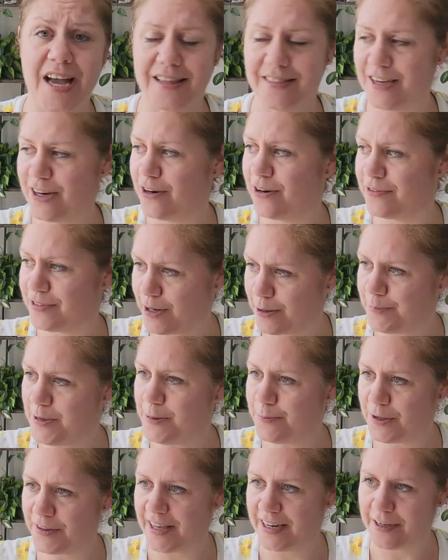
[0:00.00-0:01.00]
They're
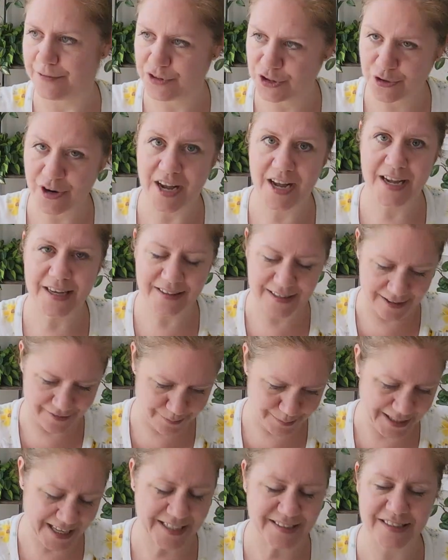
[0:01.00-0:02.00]
people that have tried, they've
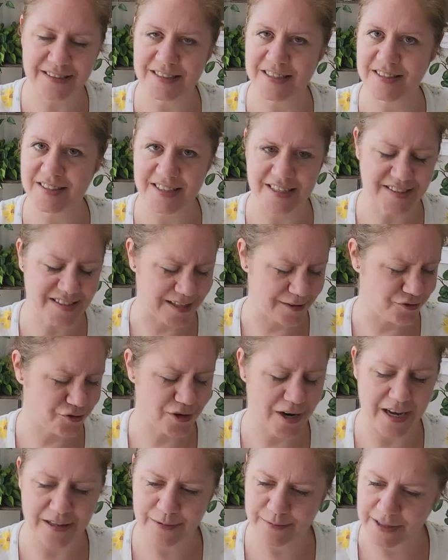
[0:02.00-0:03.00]
planted these seeds, they've
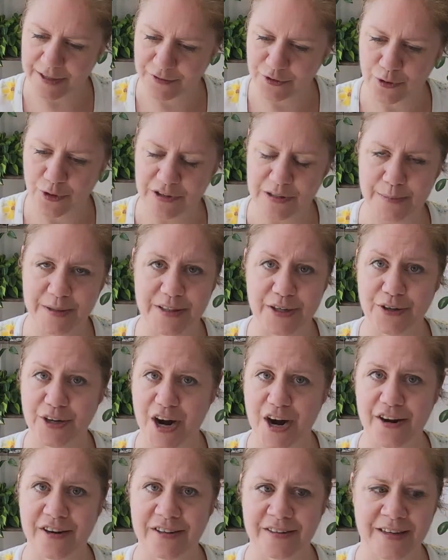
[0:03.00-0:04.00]
tried them, they've grown them in their
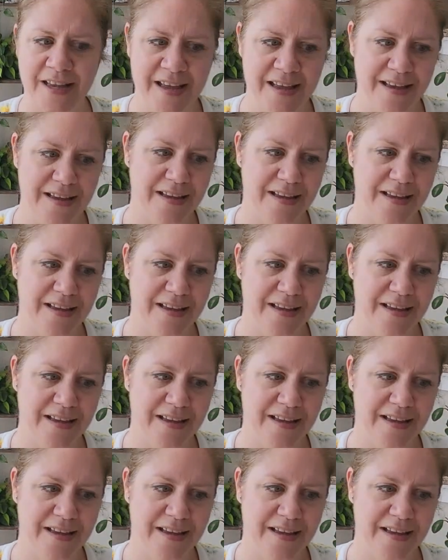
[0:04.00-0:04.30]
garden.